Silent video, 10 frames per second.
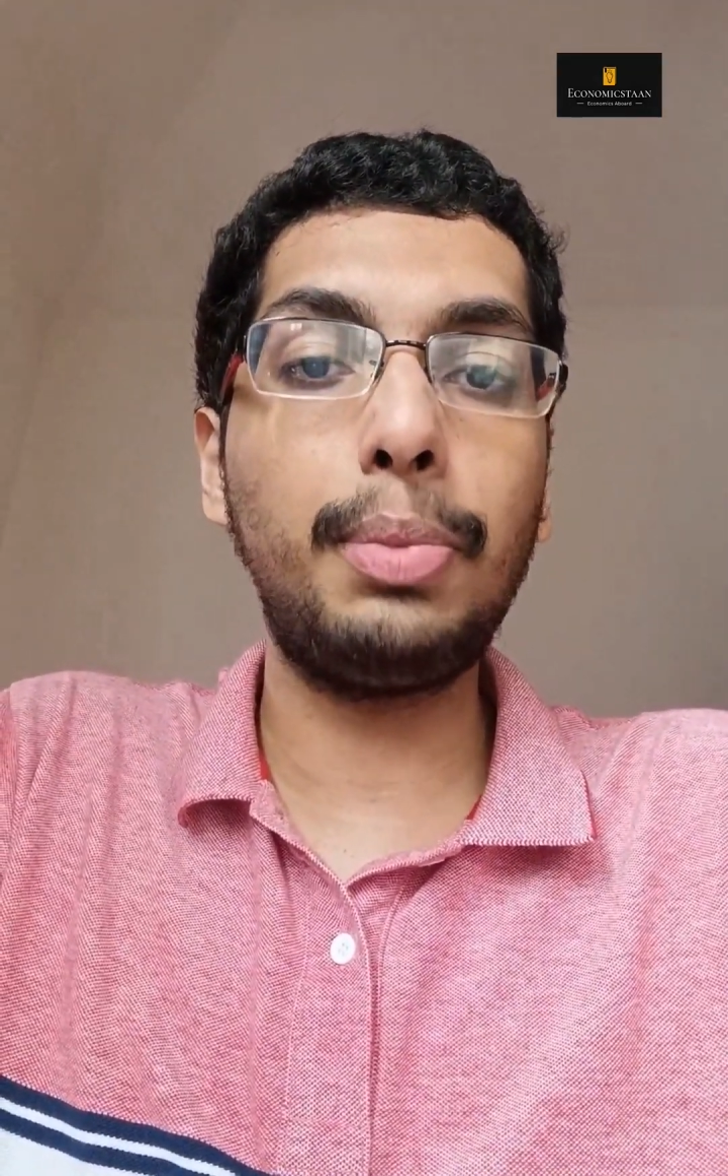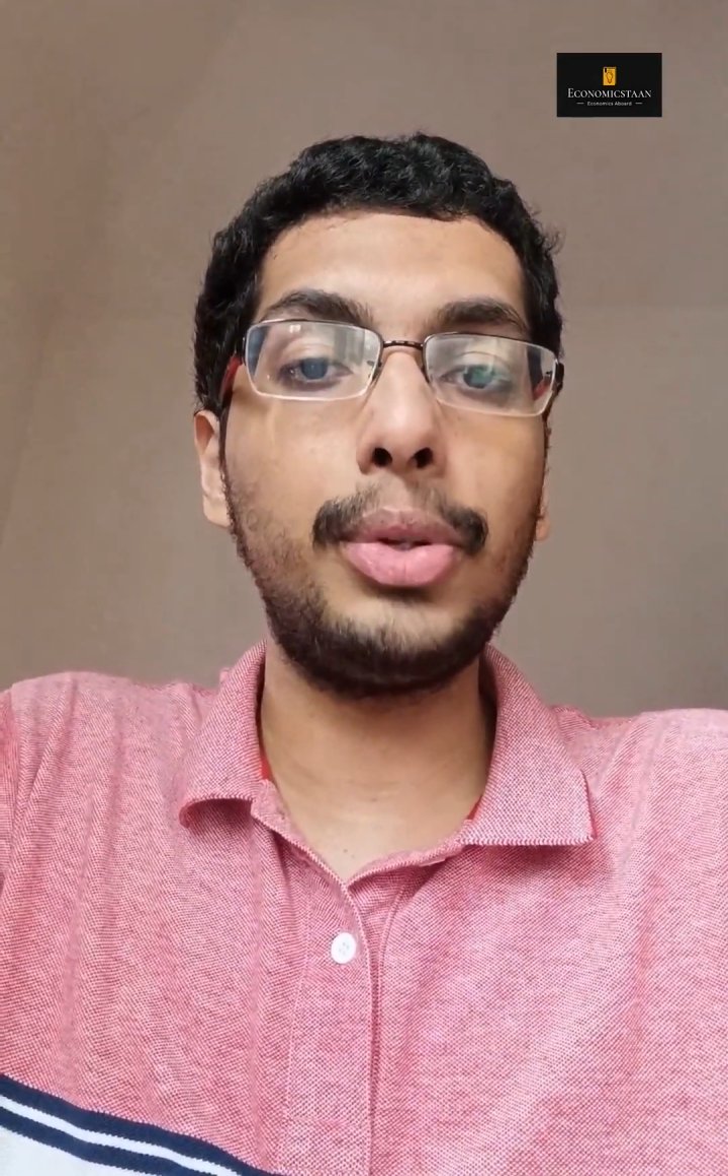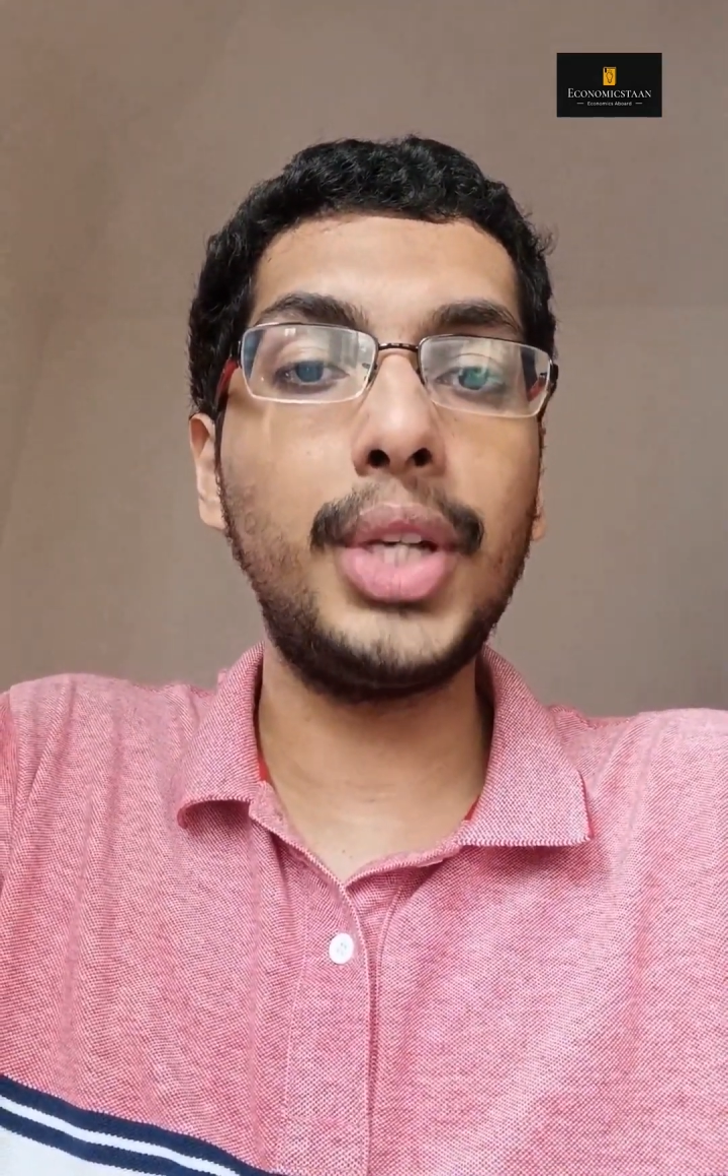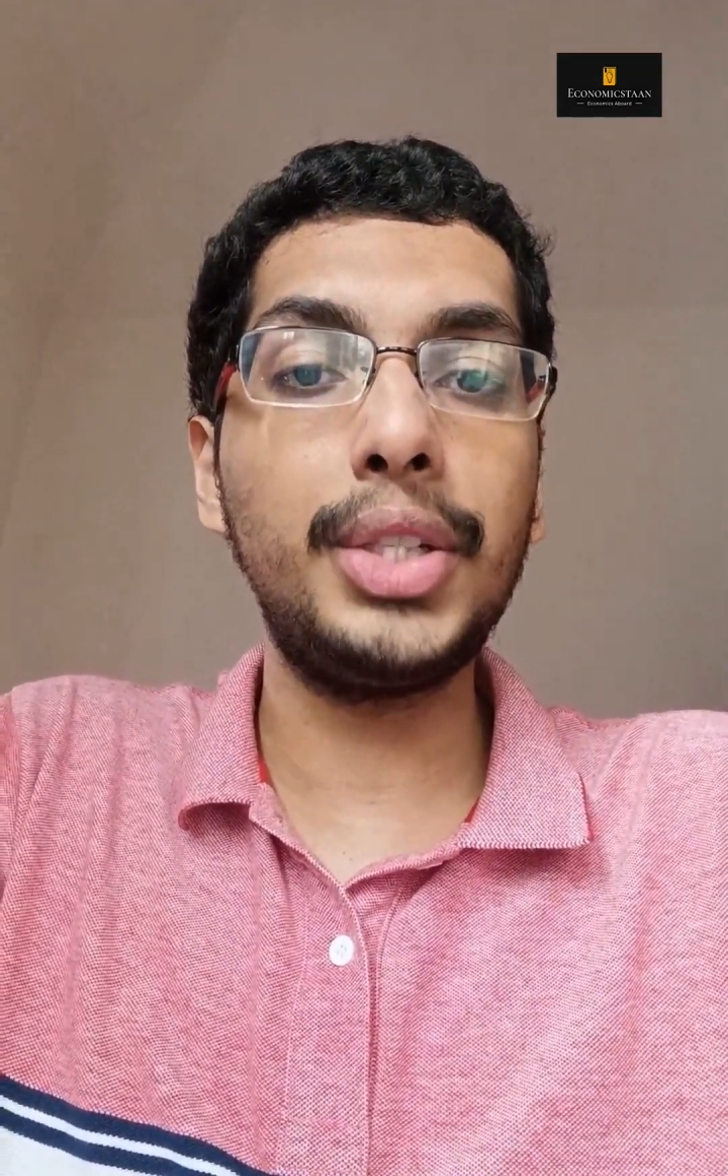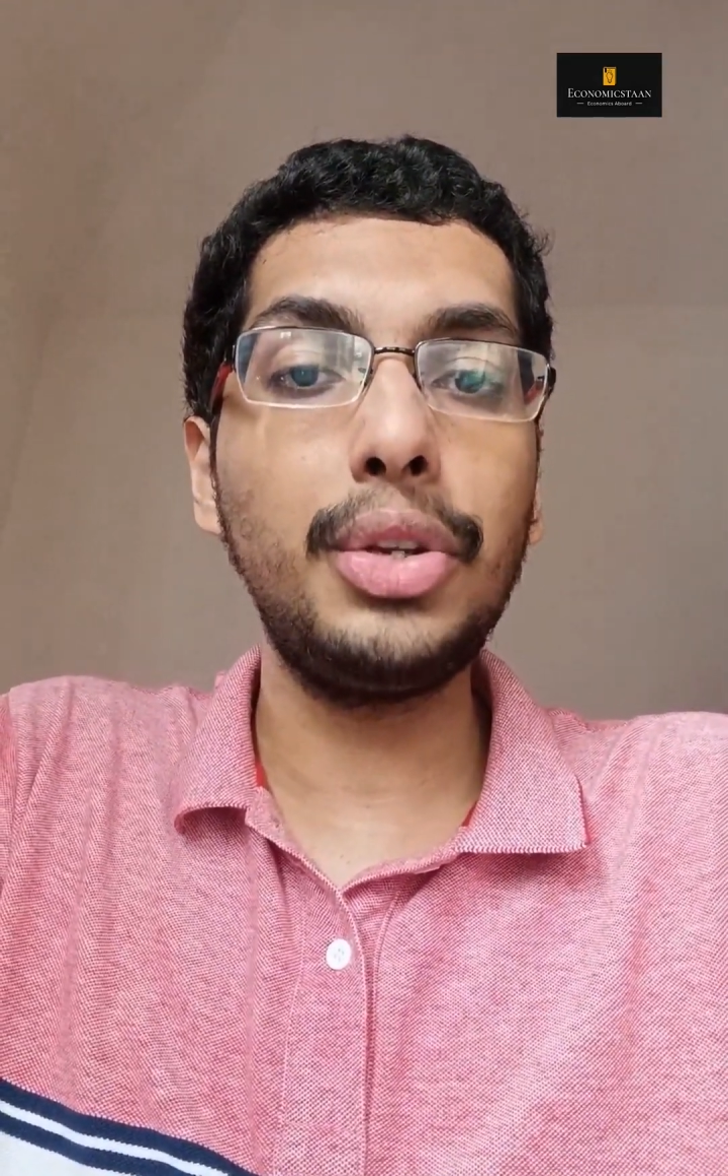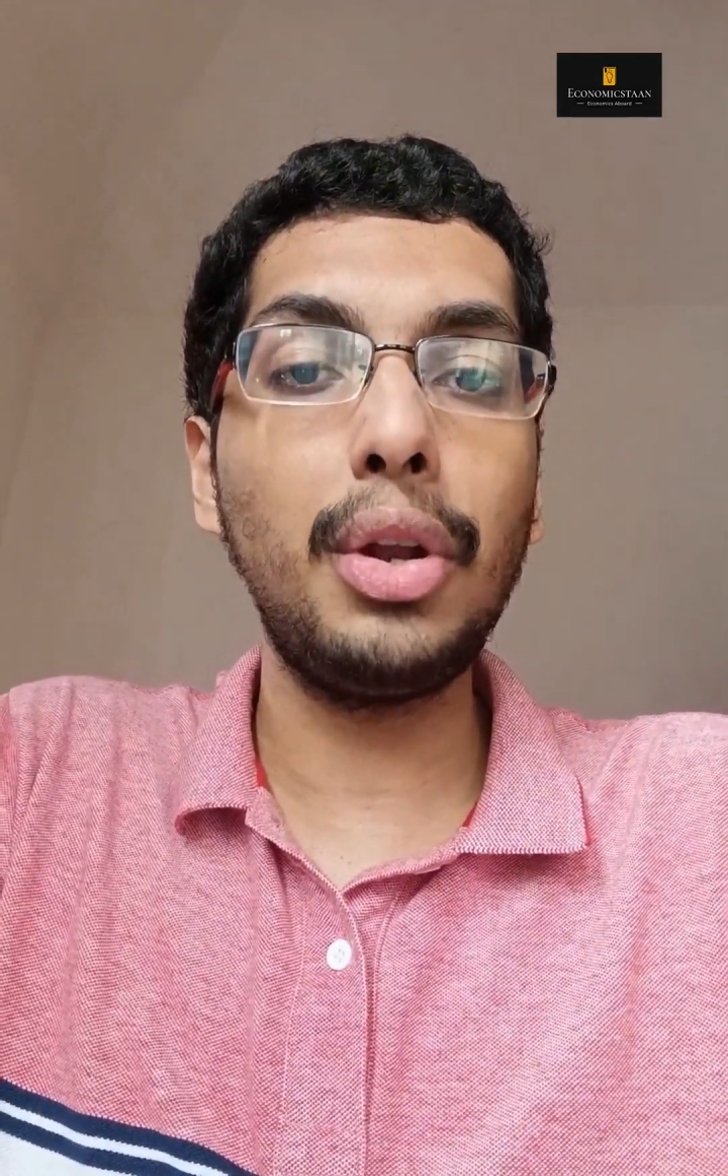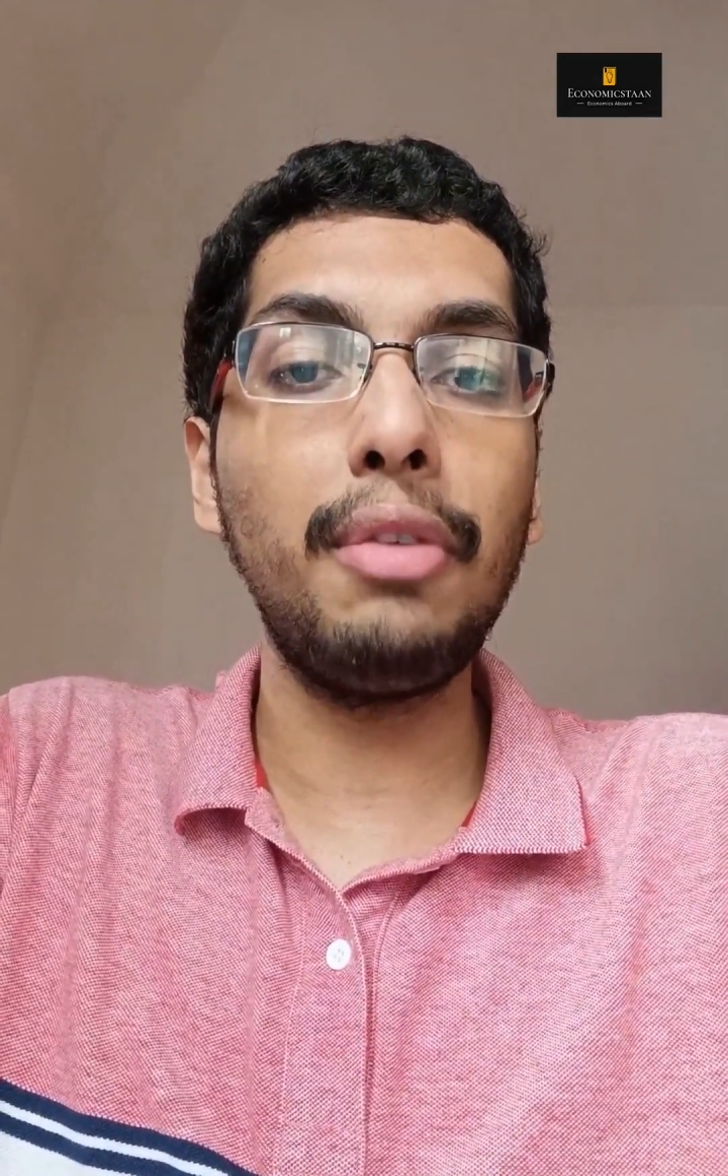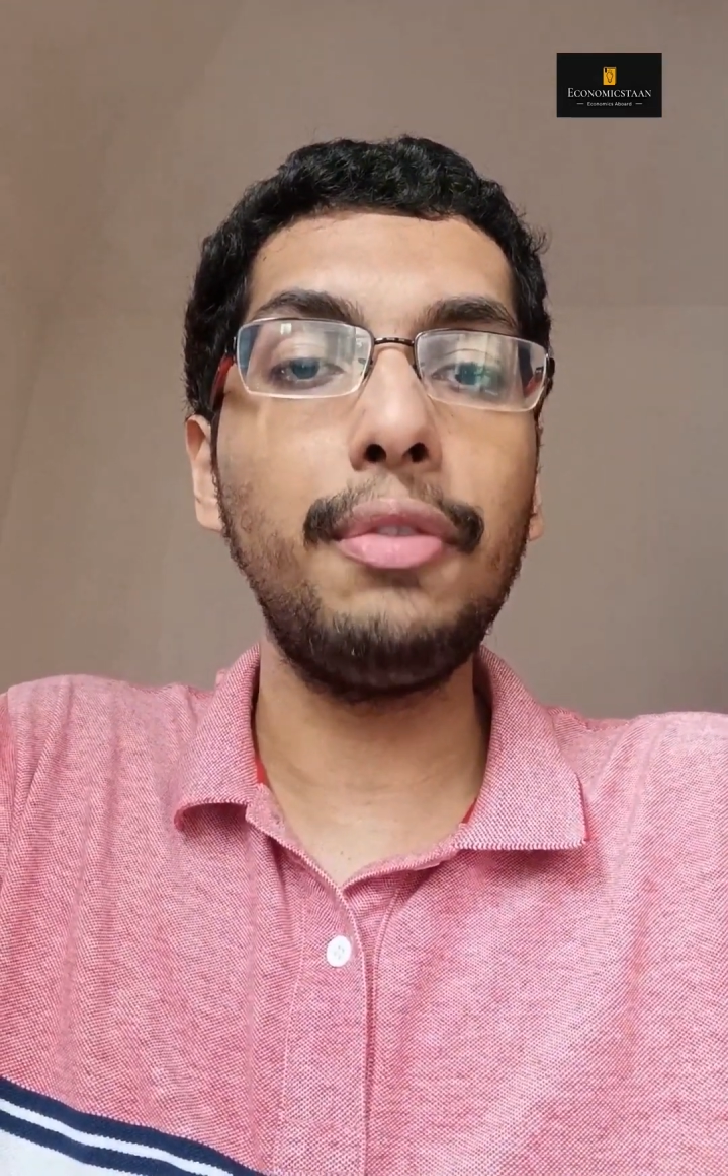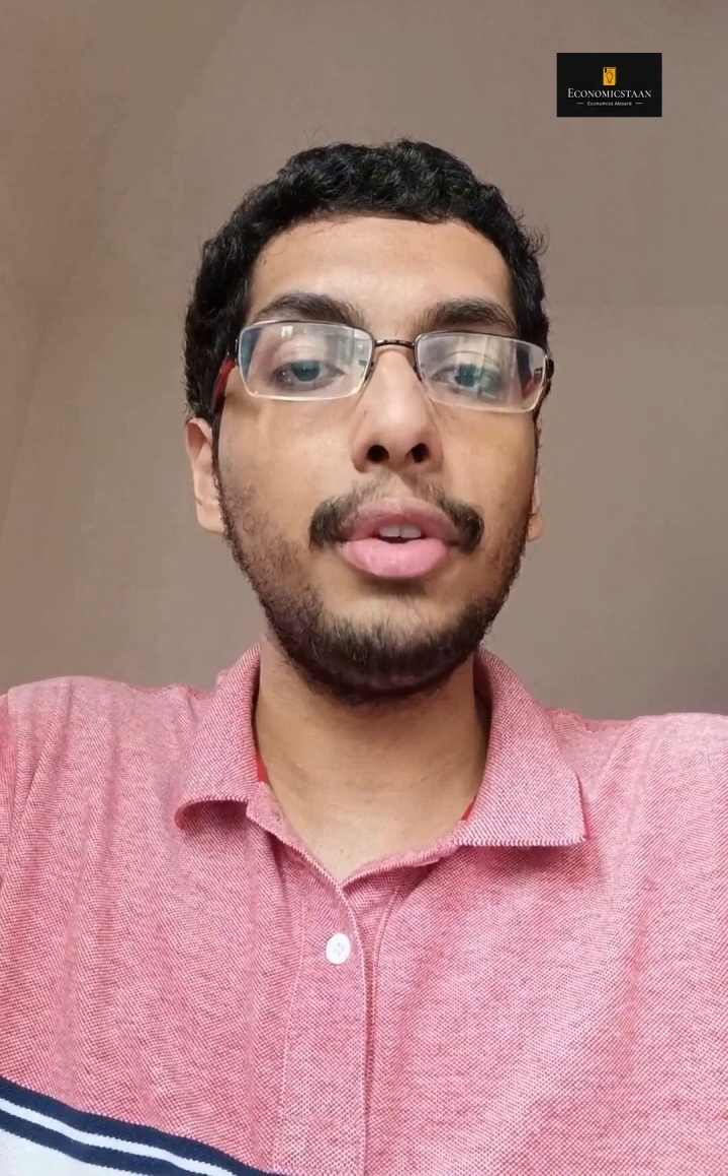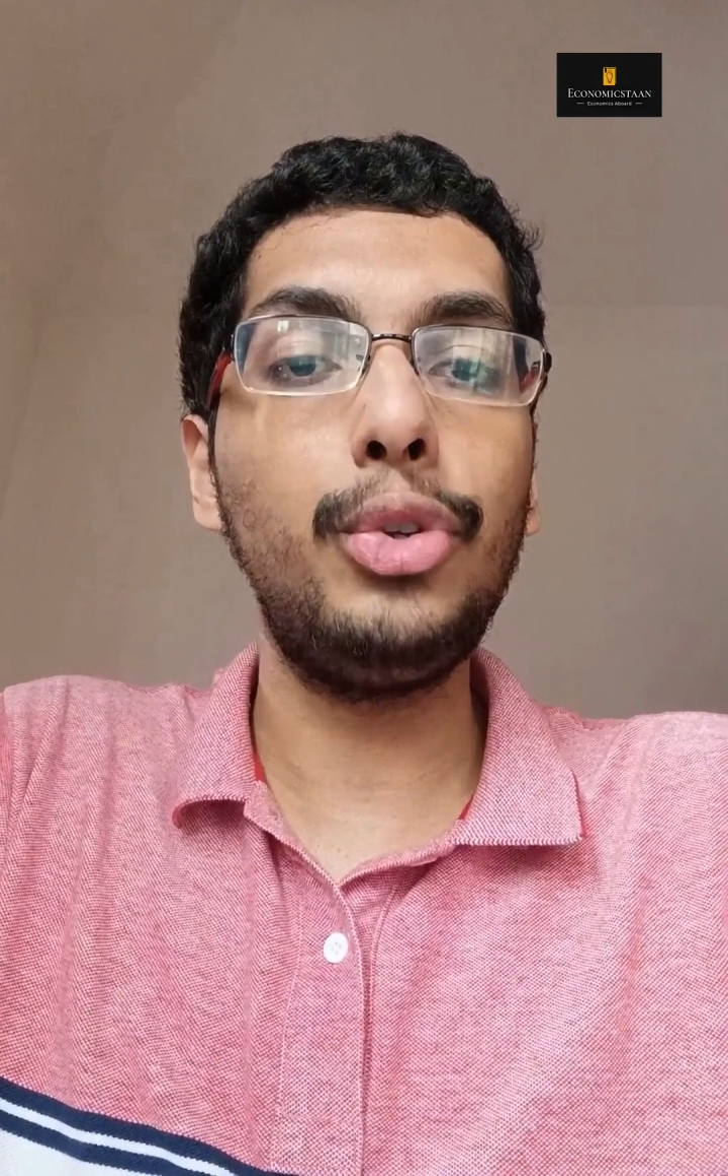projection of